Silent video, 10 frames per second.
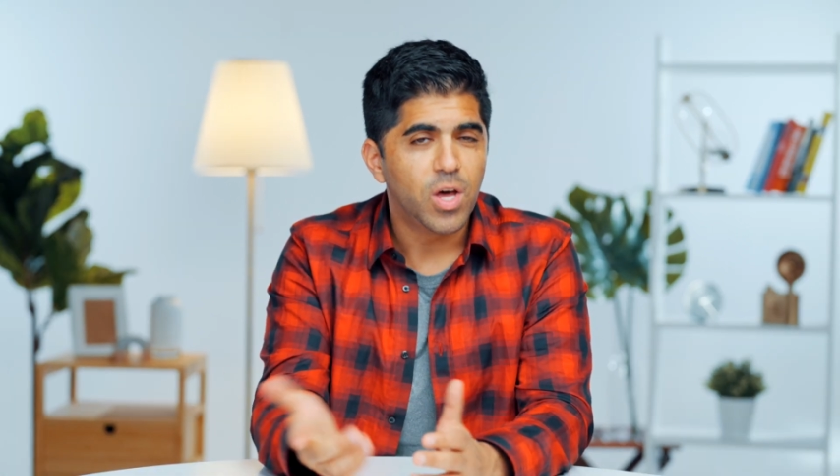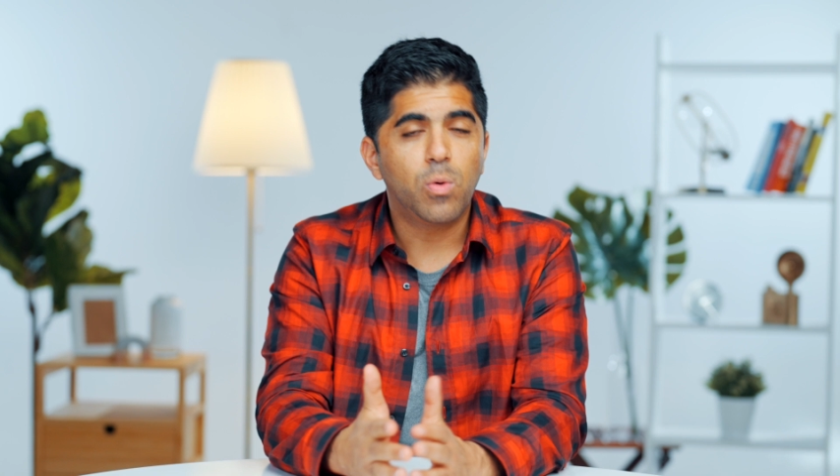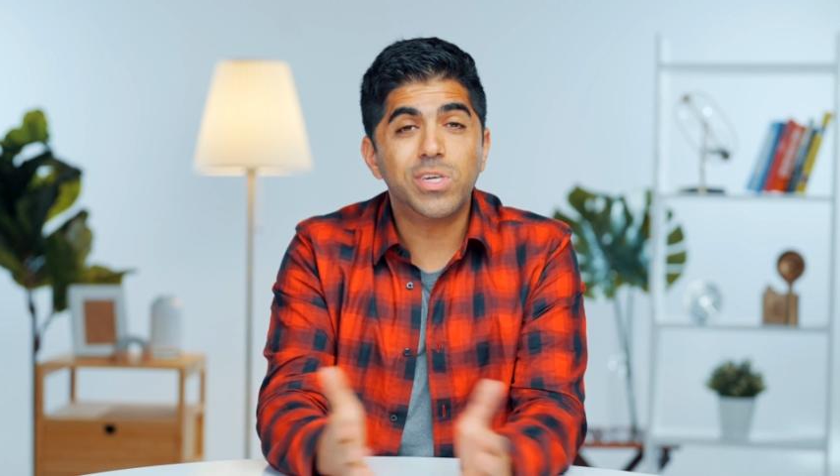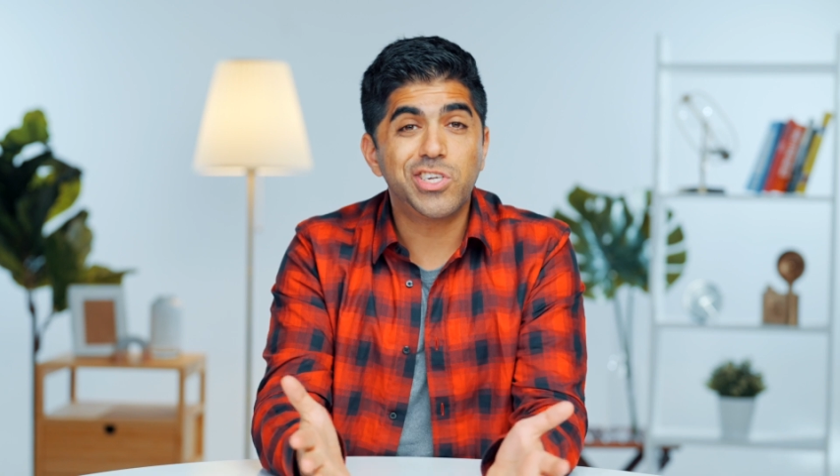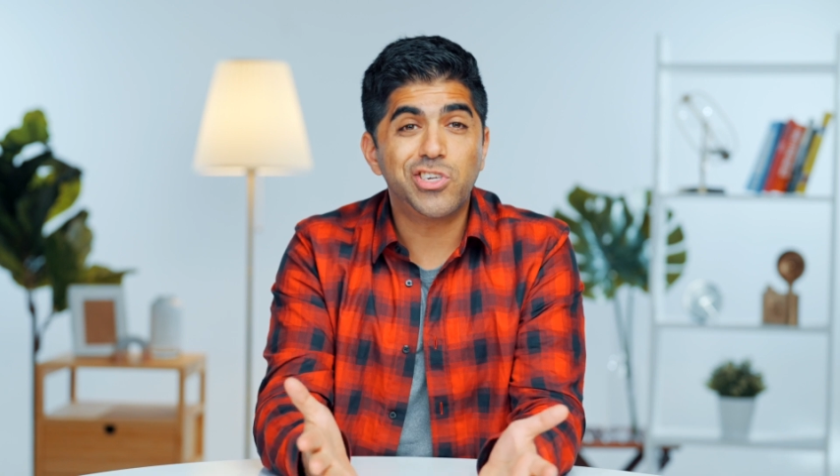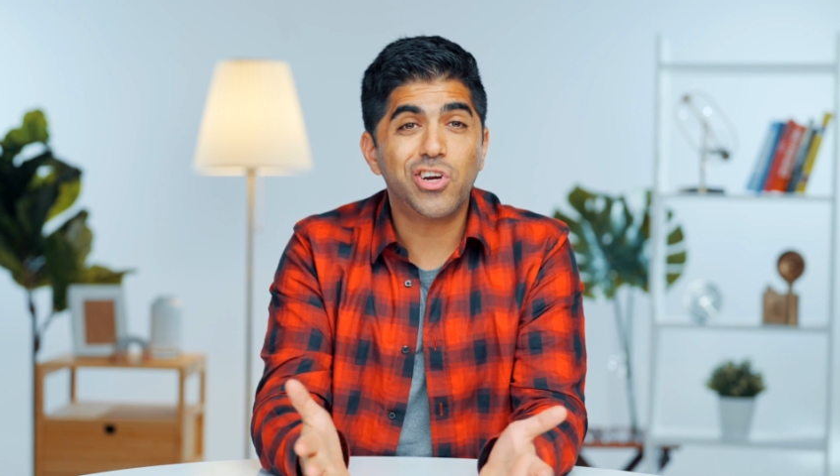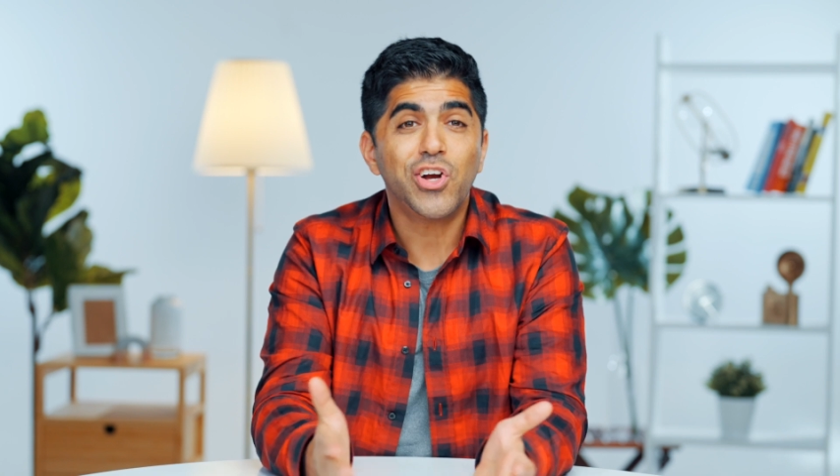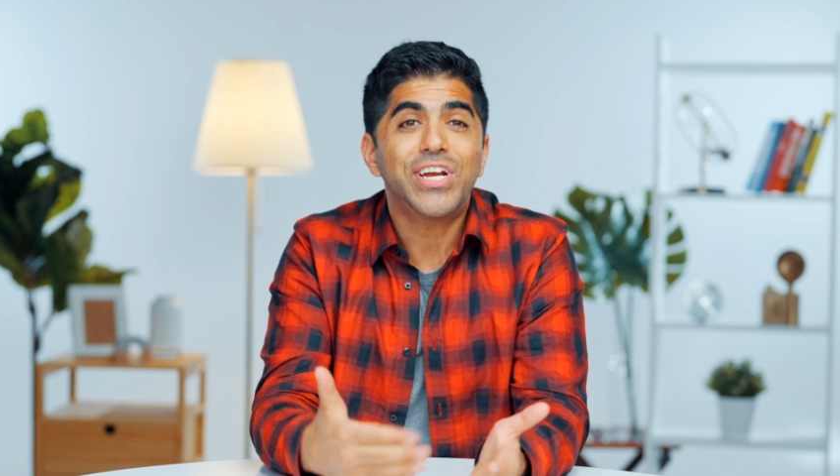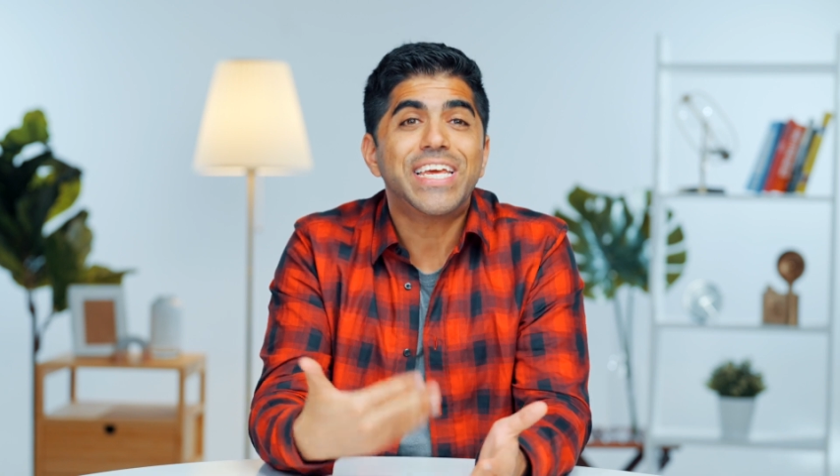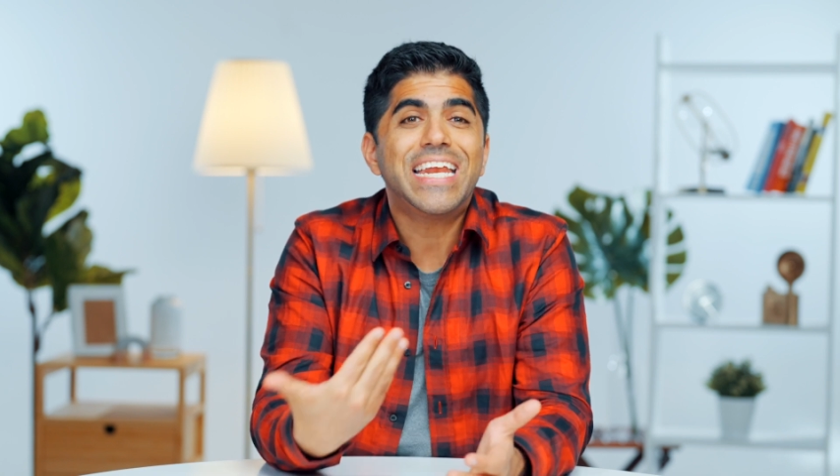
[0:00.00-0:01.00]
which in
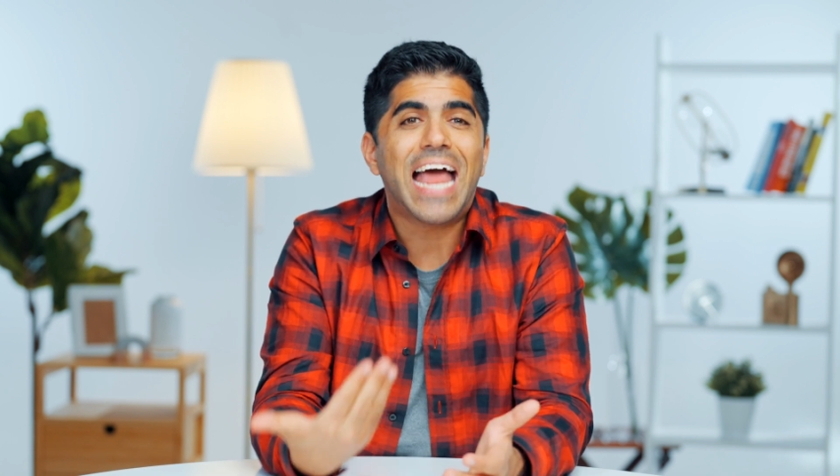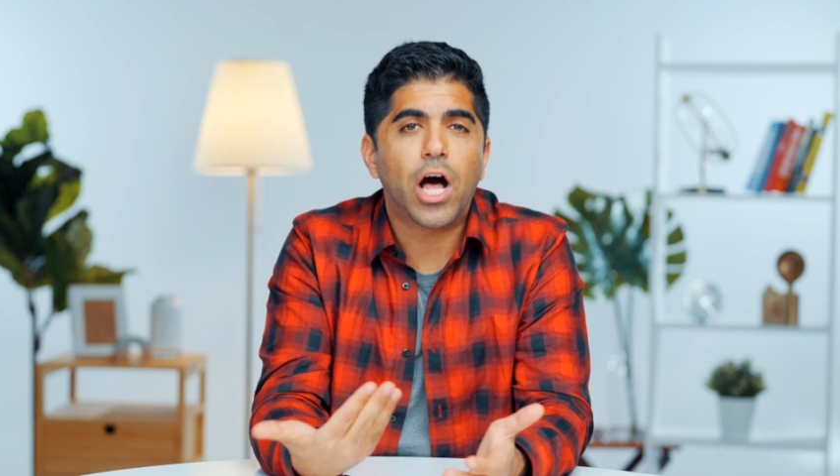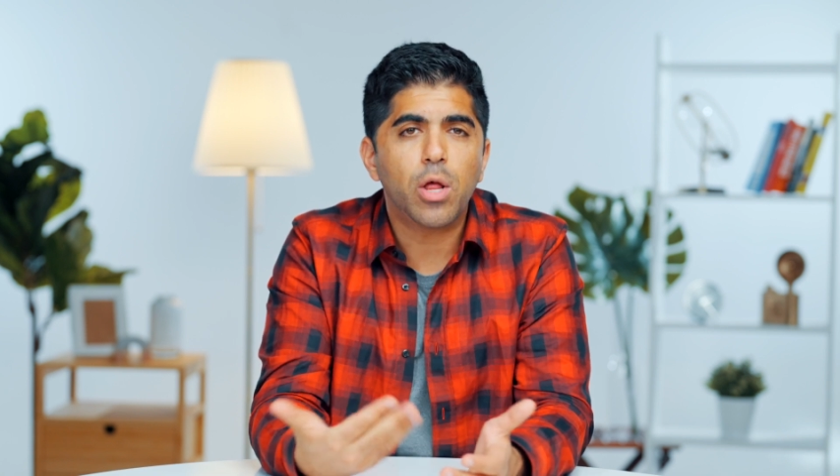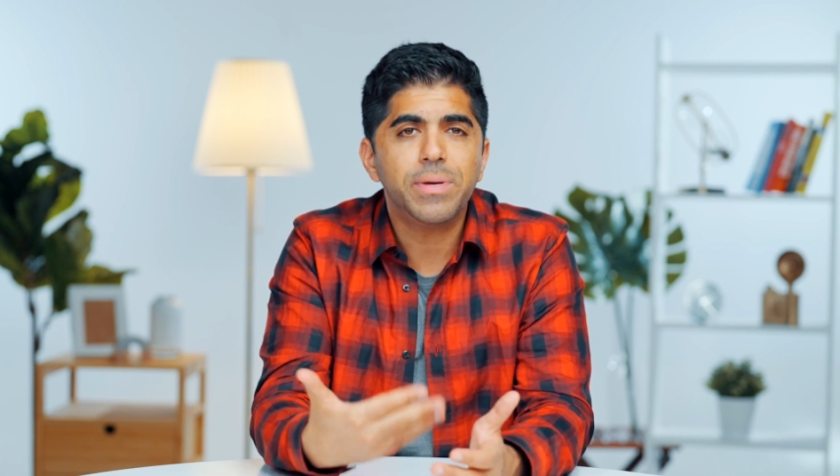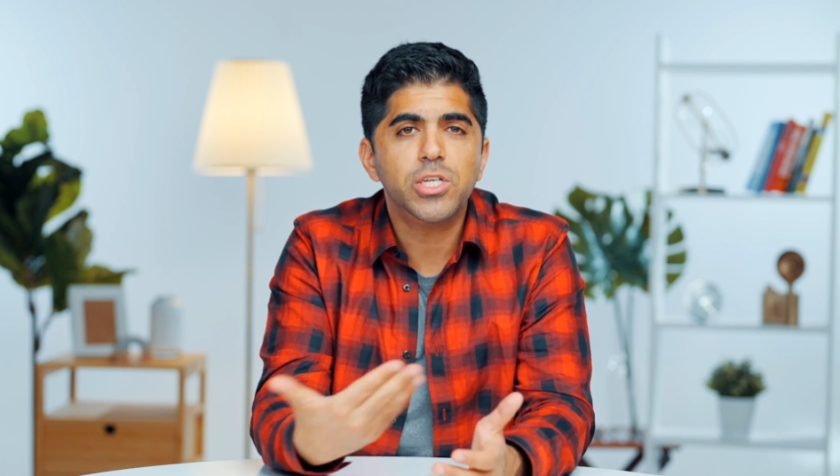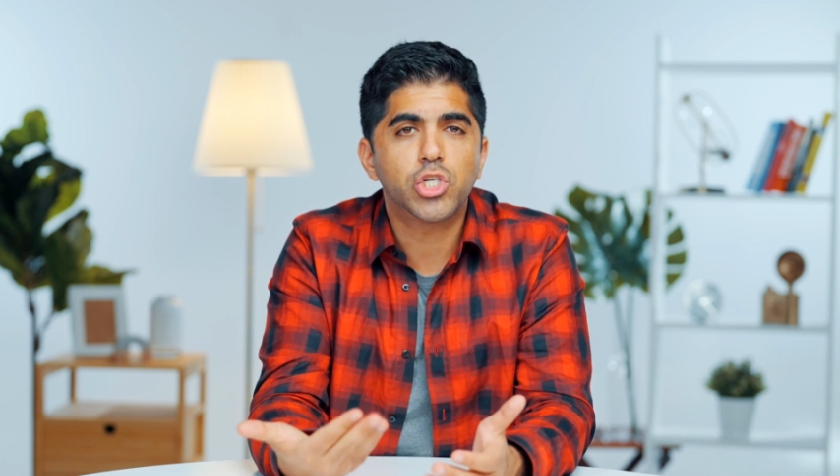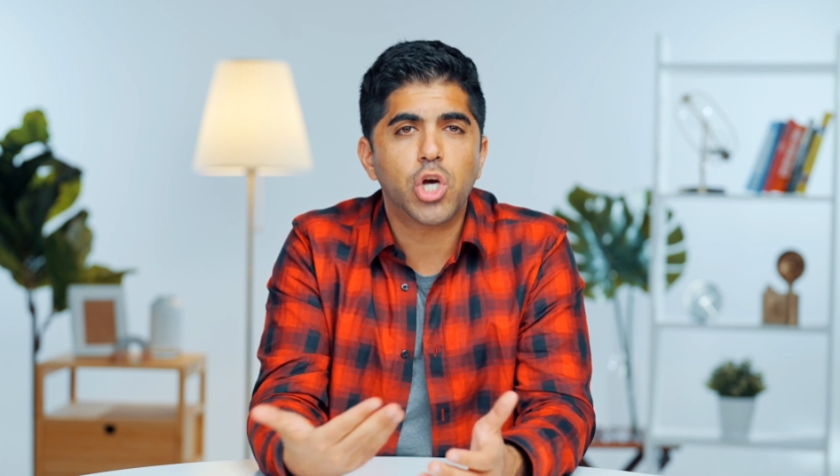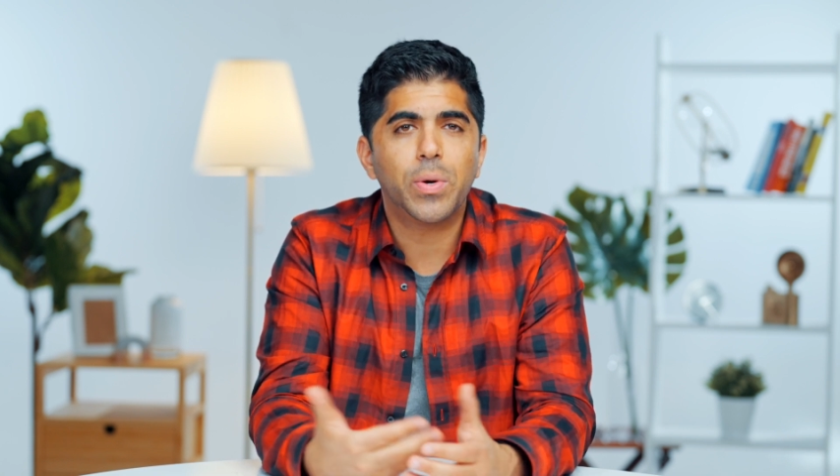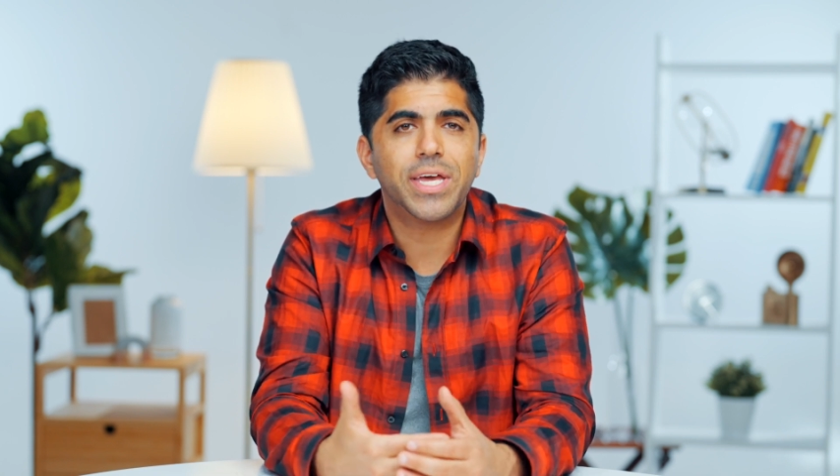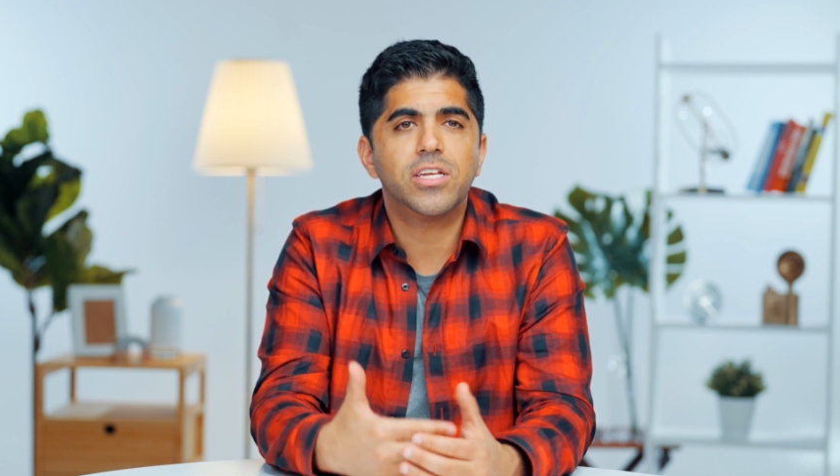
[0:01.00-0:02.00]
turn can help in
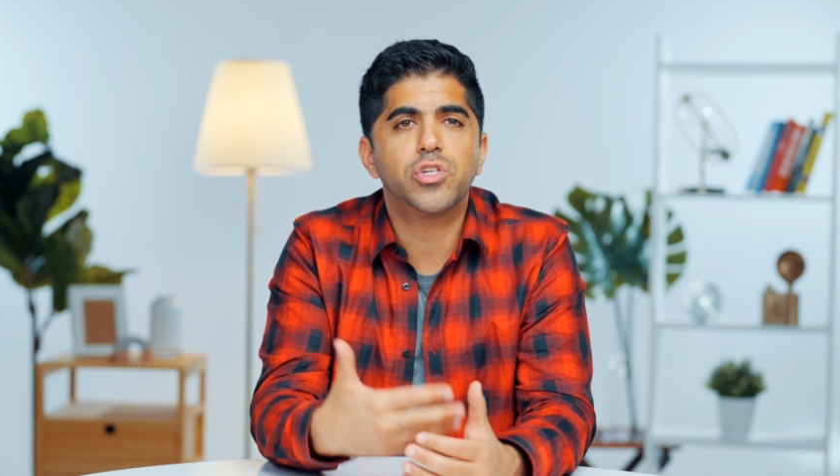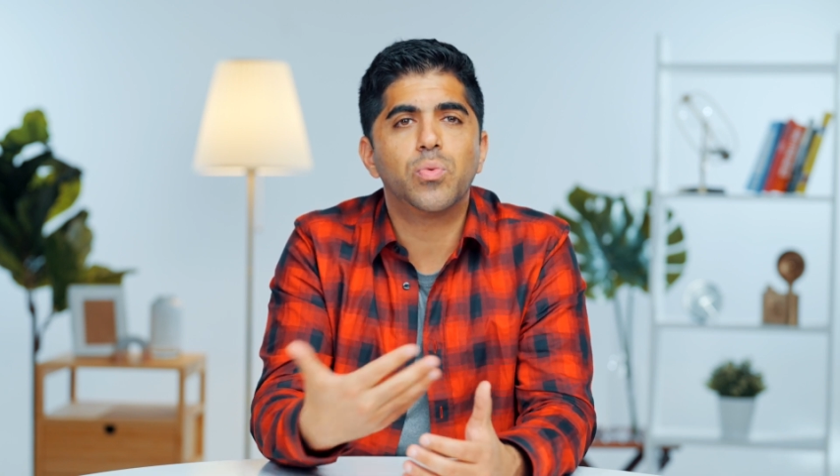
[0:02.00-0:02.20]
showing it